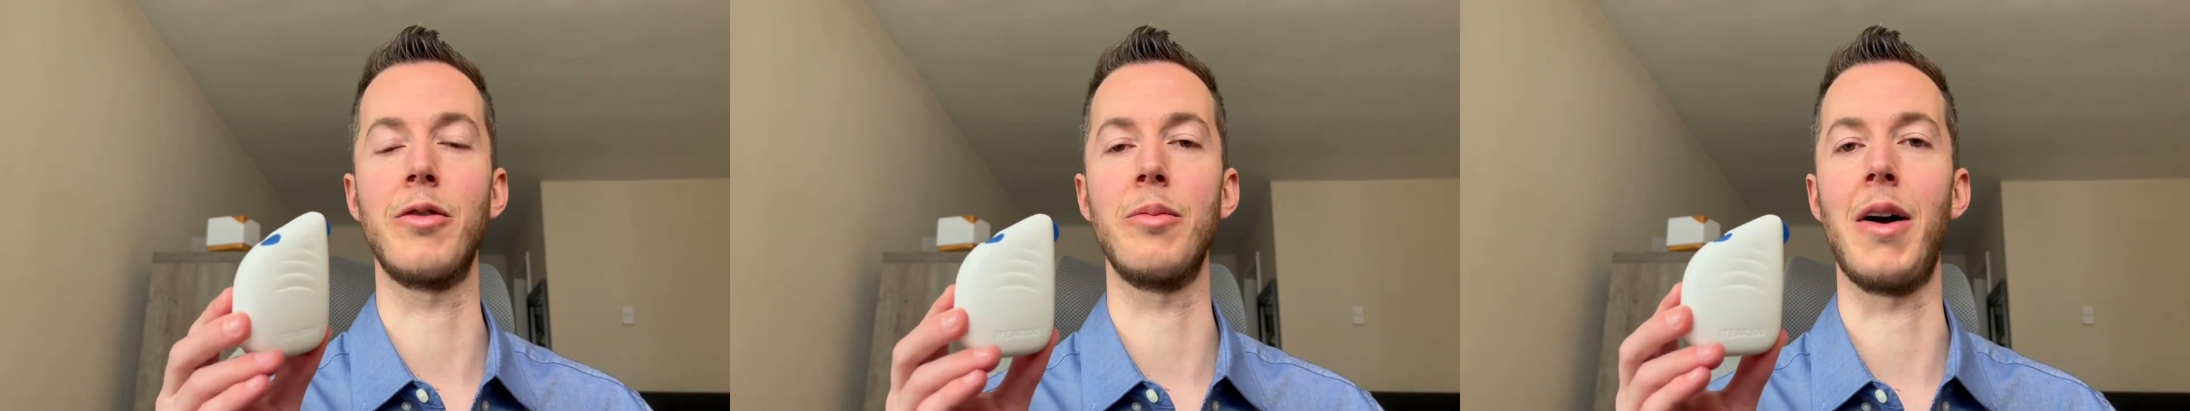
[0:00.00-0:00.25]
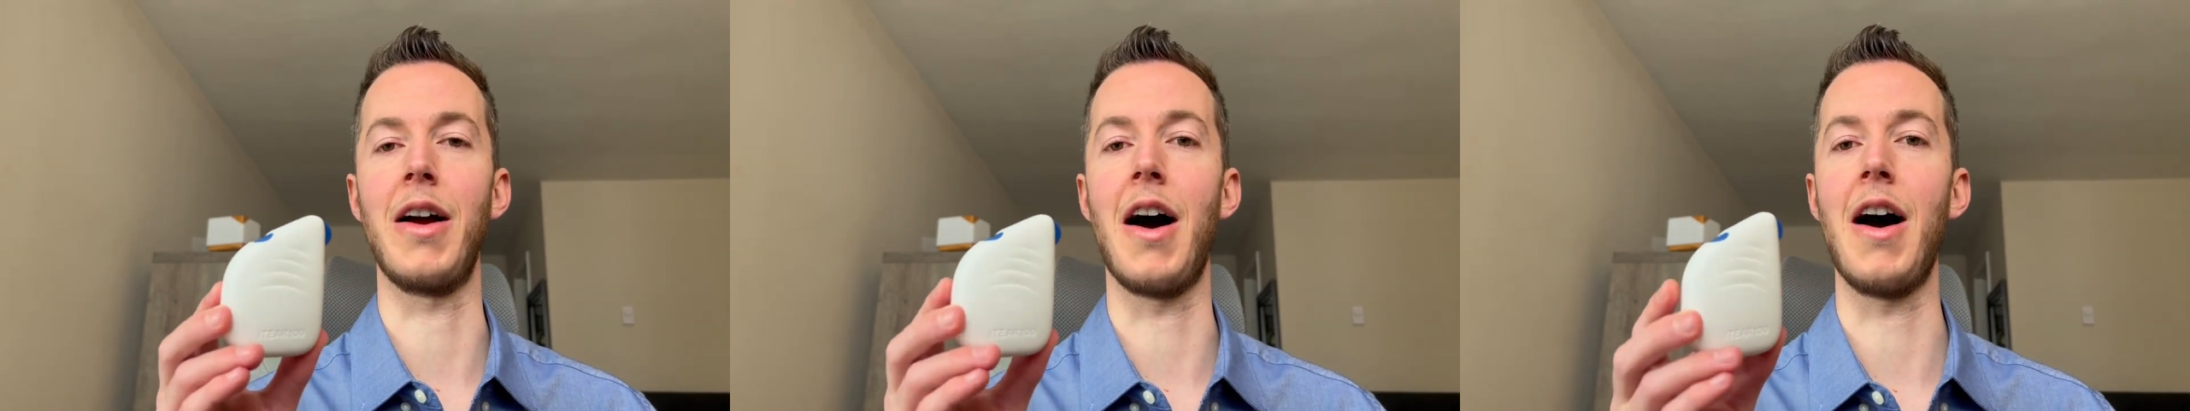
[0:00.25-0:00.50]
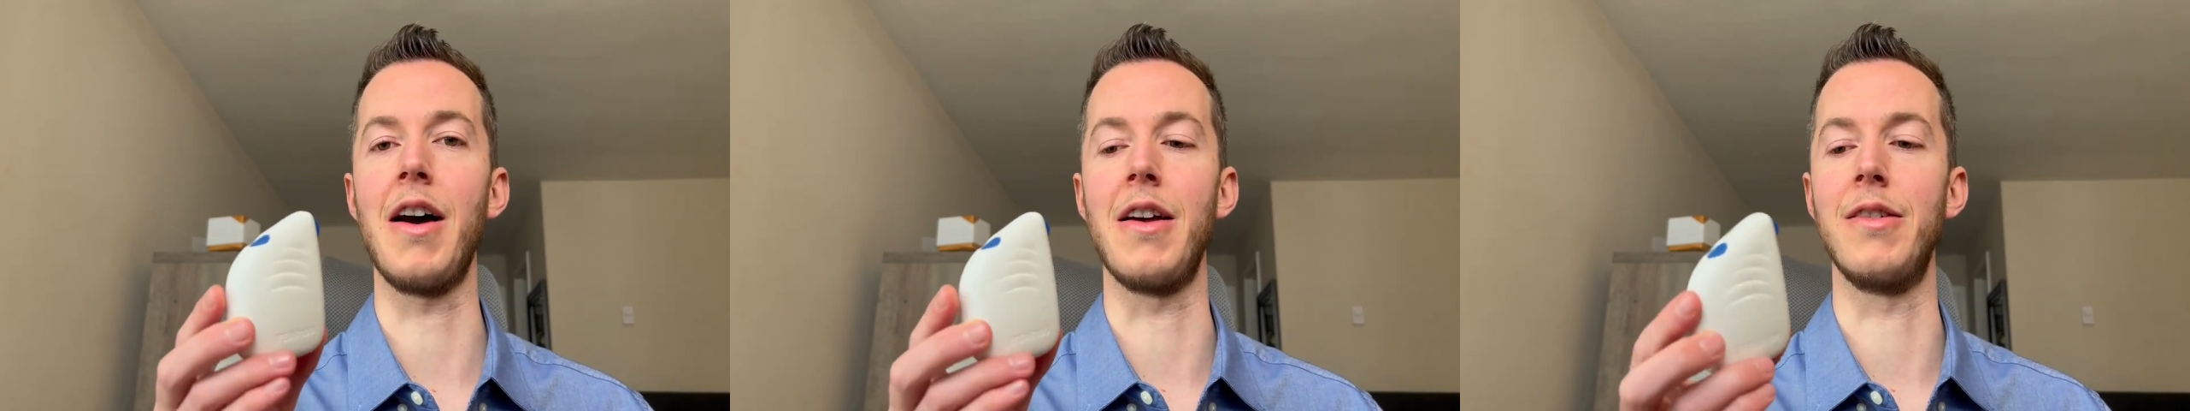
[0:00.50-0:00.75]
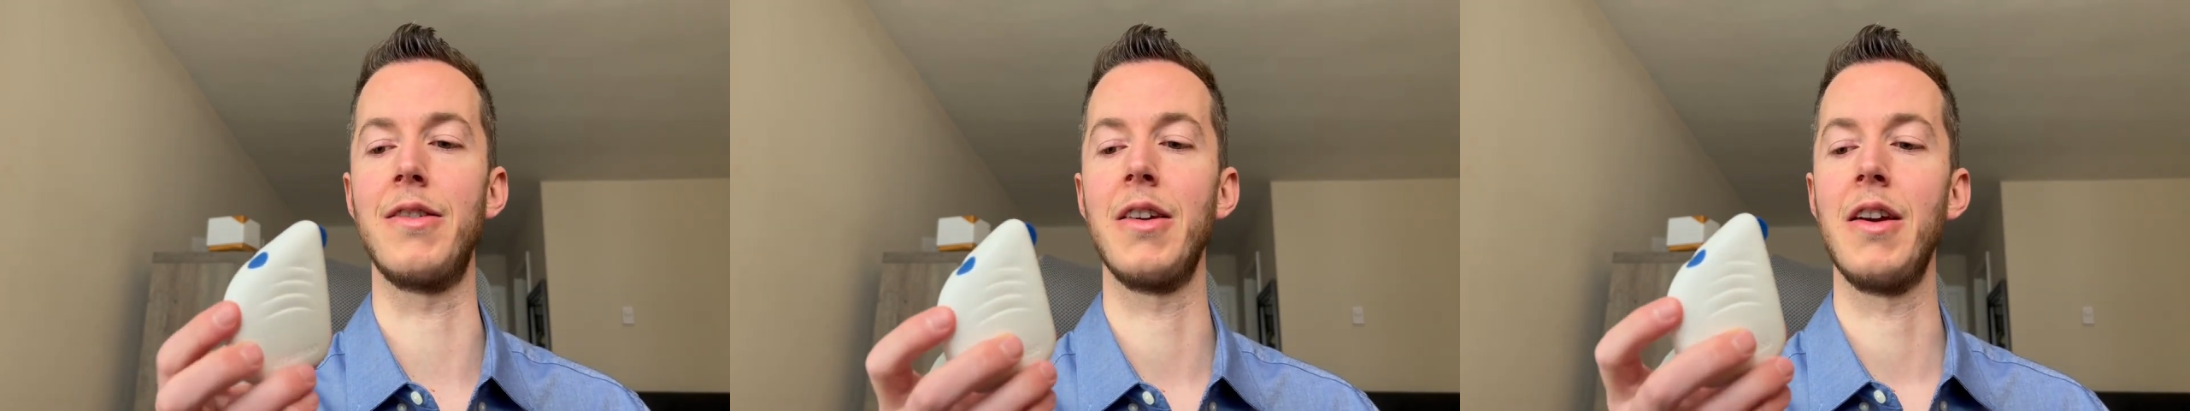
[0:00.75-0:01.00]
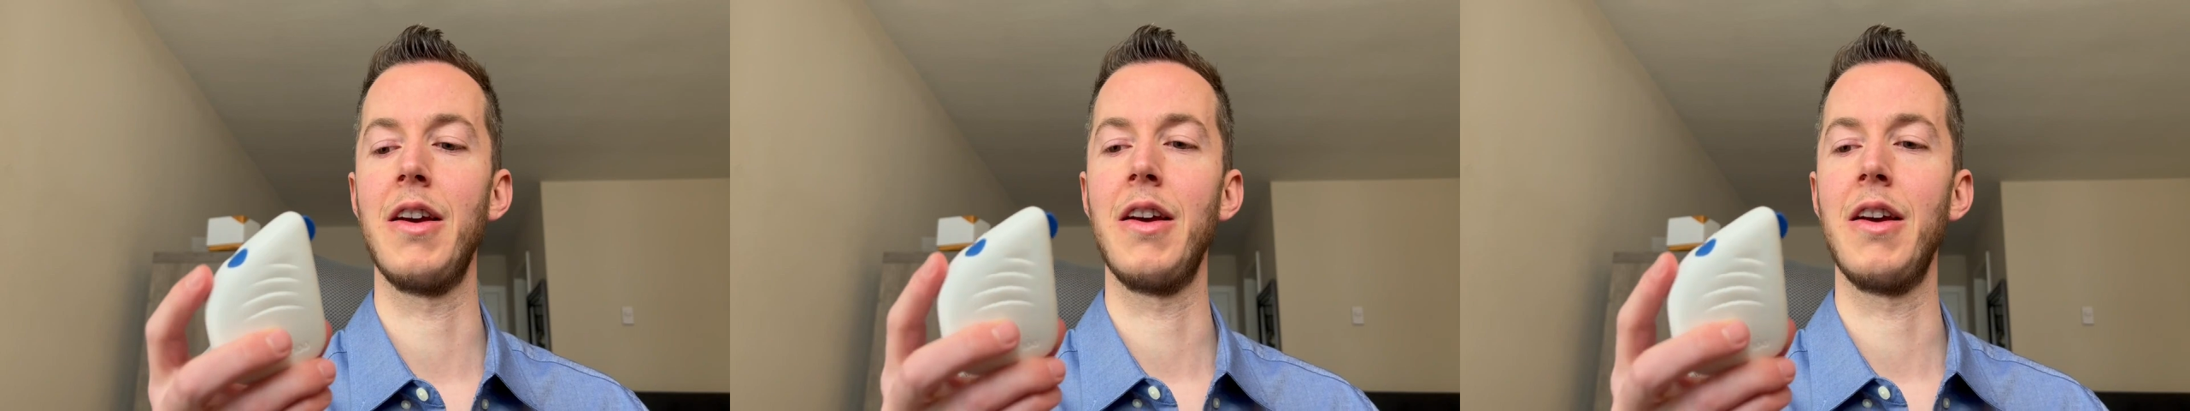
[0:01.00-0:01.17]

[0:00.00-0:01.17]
for my eyes.